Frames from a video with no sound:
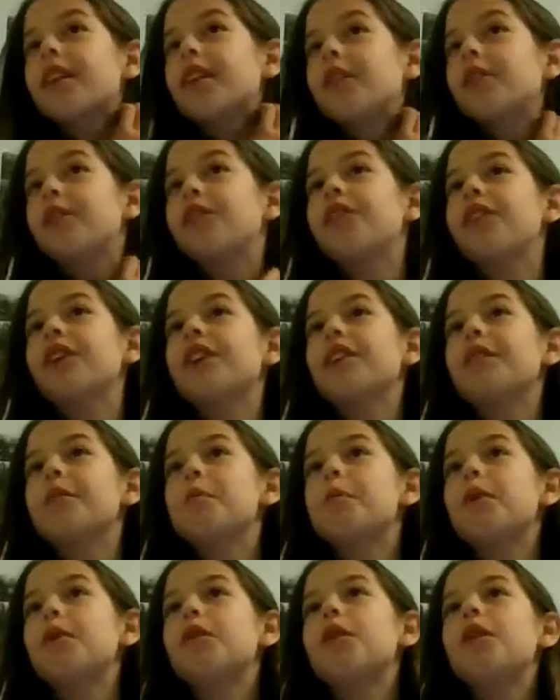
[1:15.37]
That was very
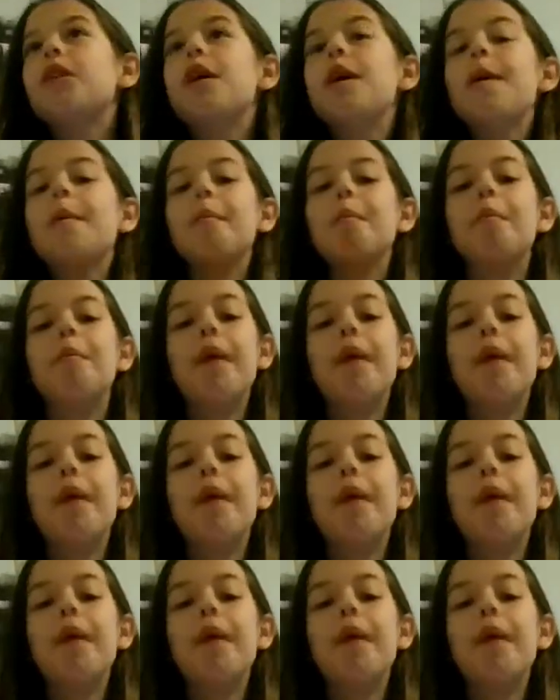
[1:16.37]
simple.